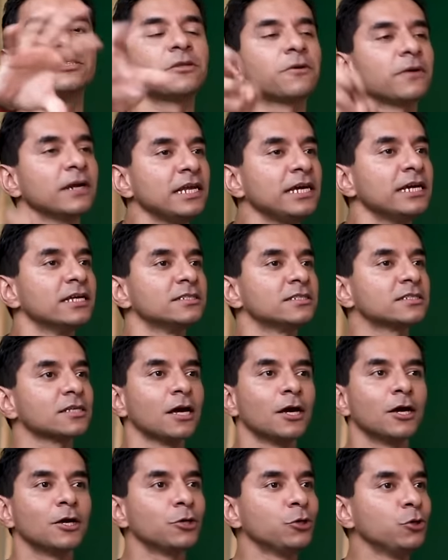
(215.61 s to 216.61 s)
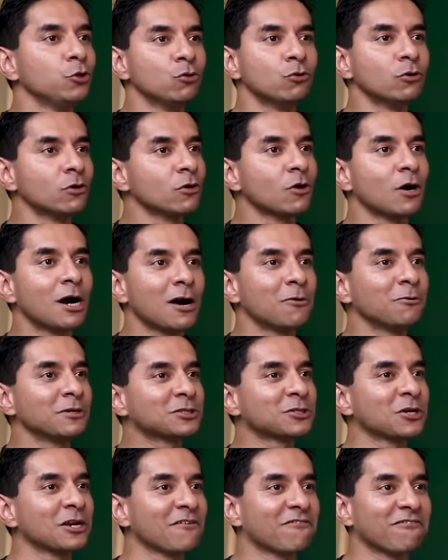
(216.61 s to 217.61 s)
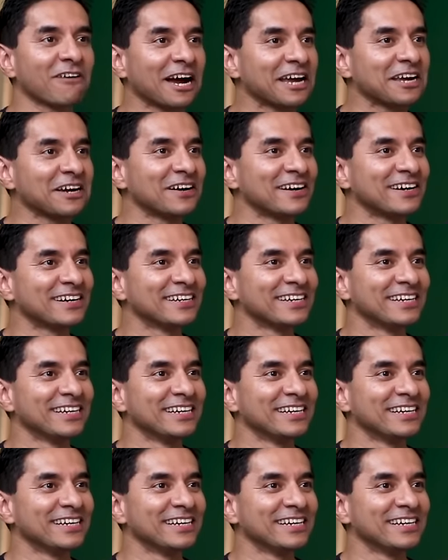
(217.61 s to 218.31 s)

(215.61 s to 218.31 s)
trillions. You don't know how it's going to fire.